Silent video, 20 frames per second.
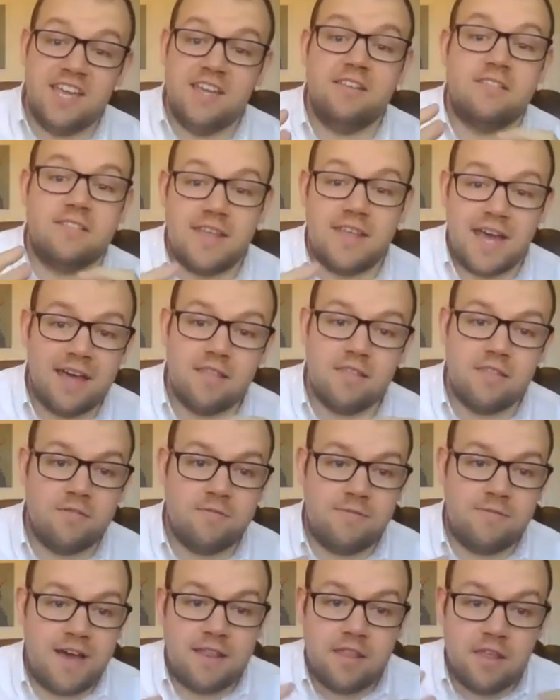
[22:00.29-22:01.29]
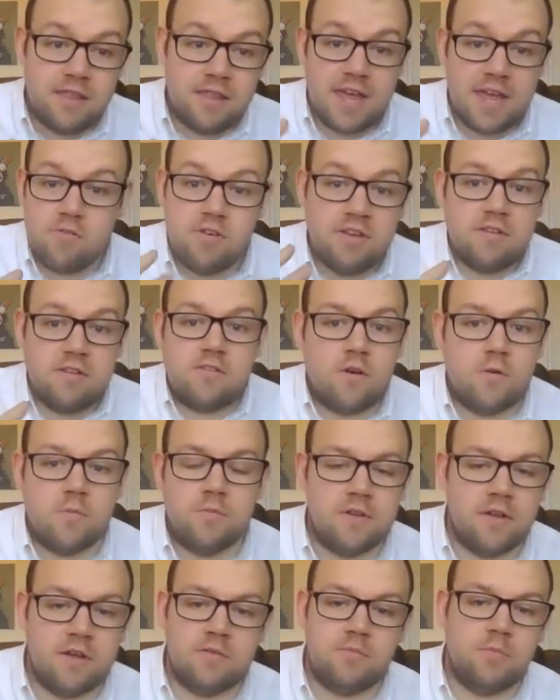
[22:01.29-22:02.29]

is that, the fact that there is a top slice